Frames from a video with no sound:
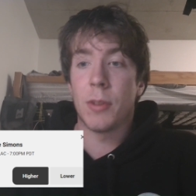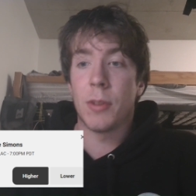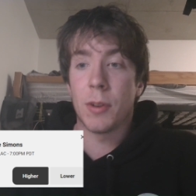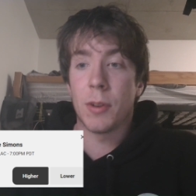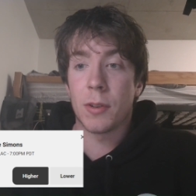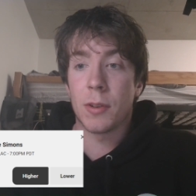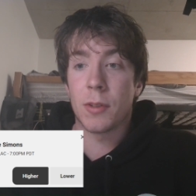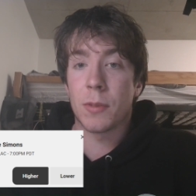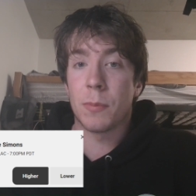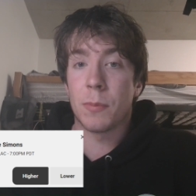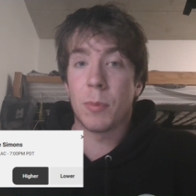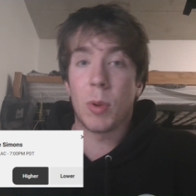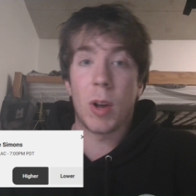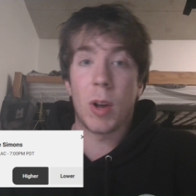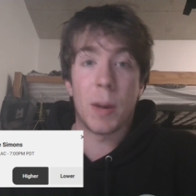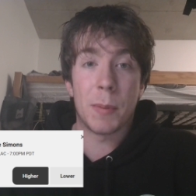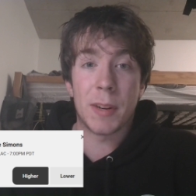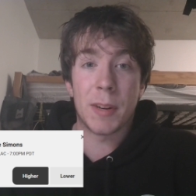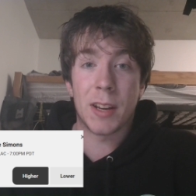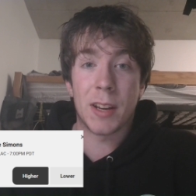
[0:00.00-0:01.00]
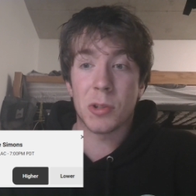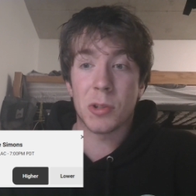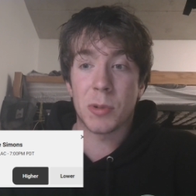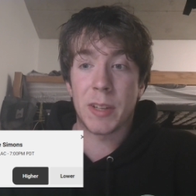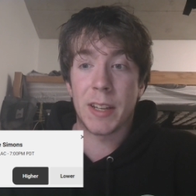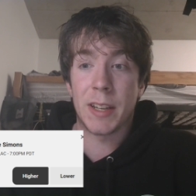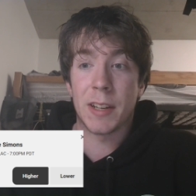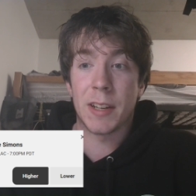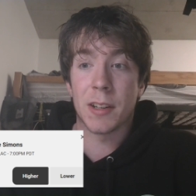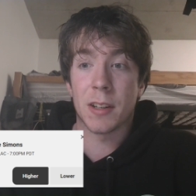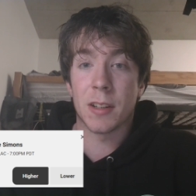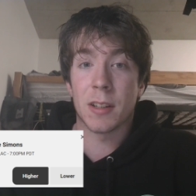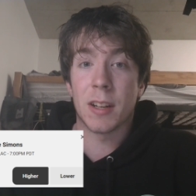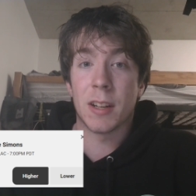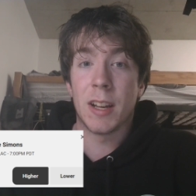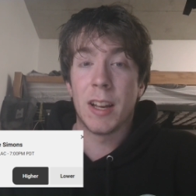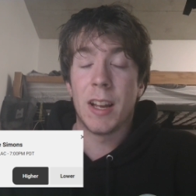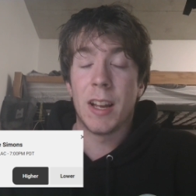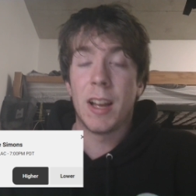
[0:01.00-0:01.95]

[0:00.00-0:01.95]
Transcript: there's blowout potential here.